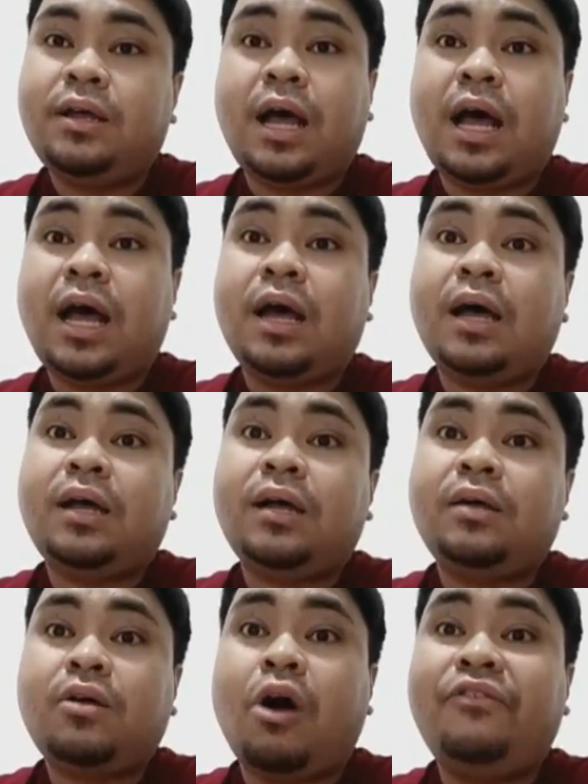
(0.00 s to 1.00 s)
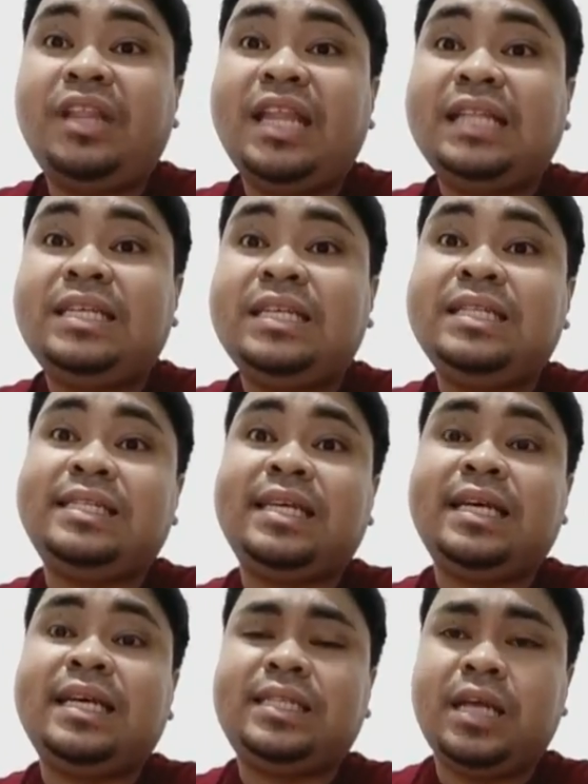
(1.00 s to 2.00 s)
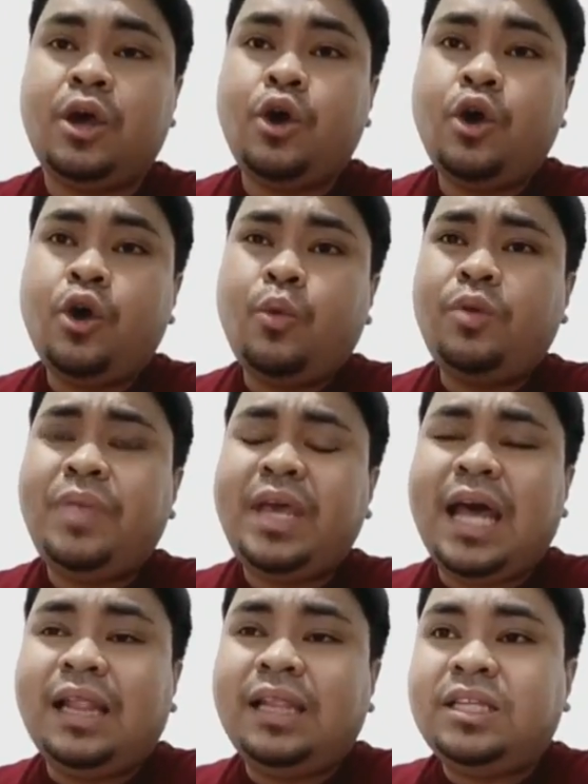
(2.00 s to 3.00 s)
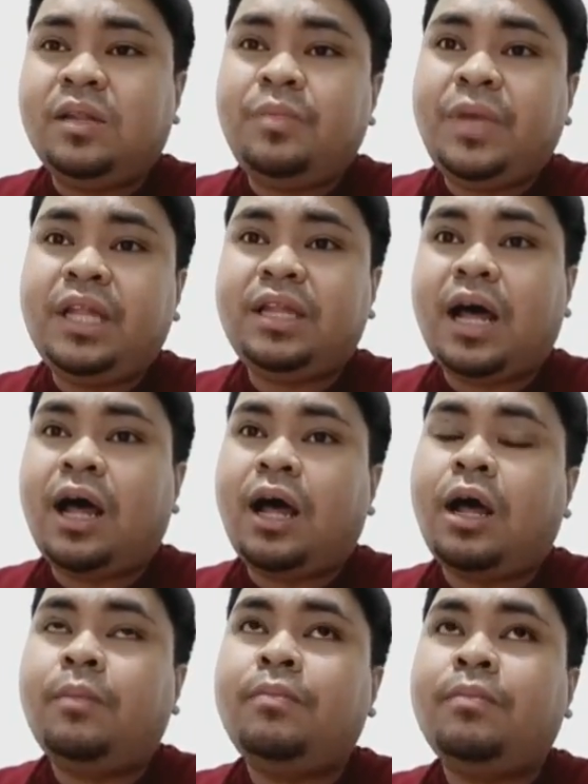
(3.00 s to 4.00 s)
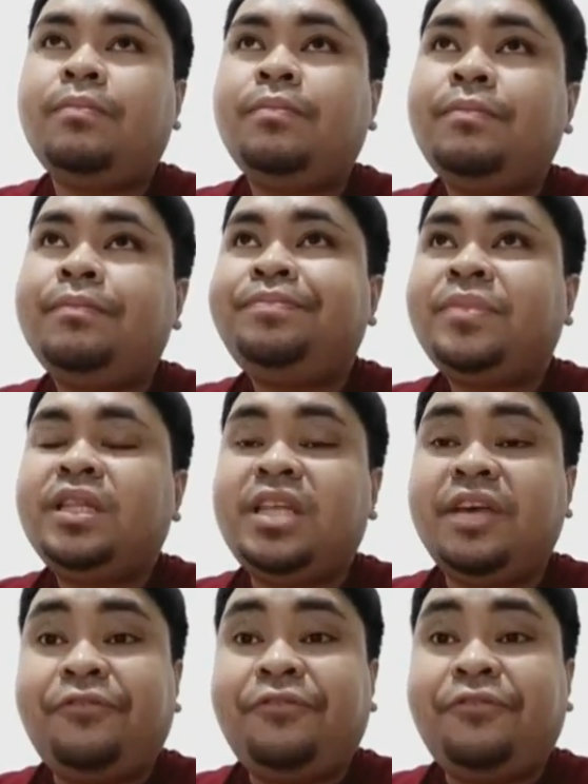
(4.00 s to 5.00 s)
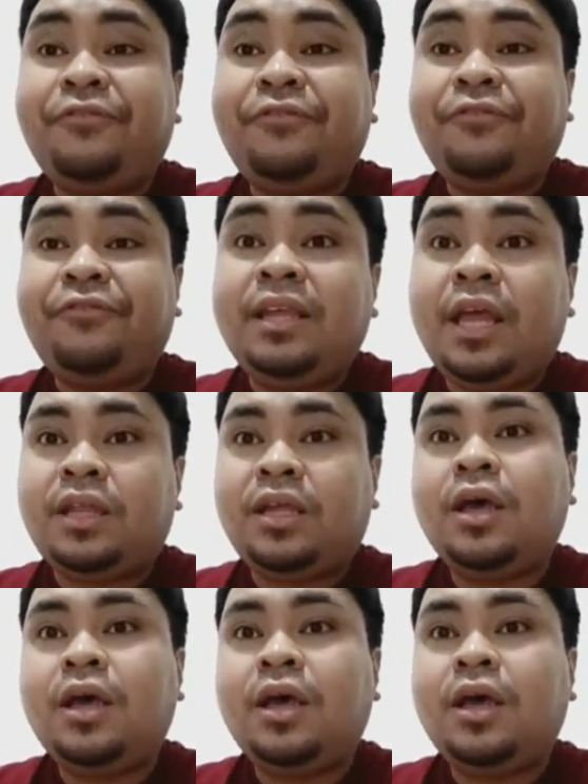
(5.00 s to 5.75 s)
COVID-19 disease would be a little bit difficult to delineate